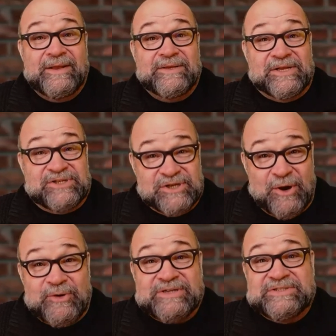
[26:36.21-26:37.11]
did you
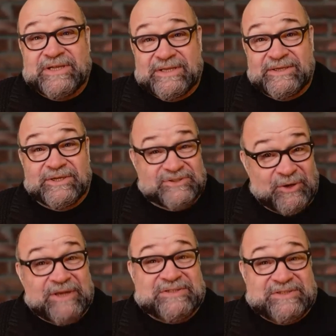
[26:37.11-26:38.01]
notice that you
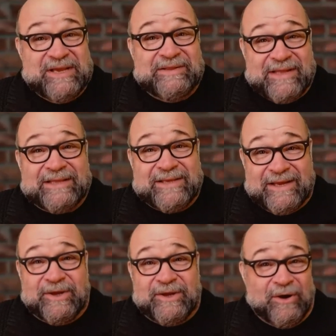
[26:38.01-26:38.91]
started seeing that
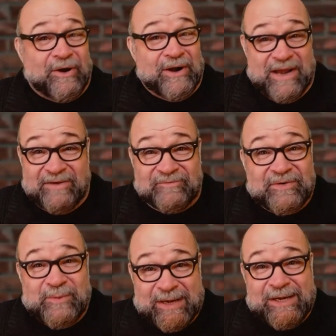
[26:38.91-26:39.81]
kind of car everywhere?